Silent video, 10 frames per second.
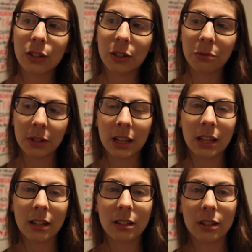you
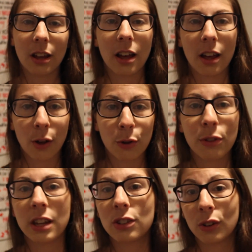need a
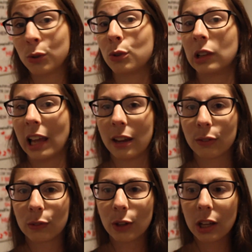healthy social life.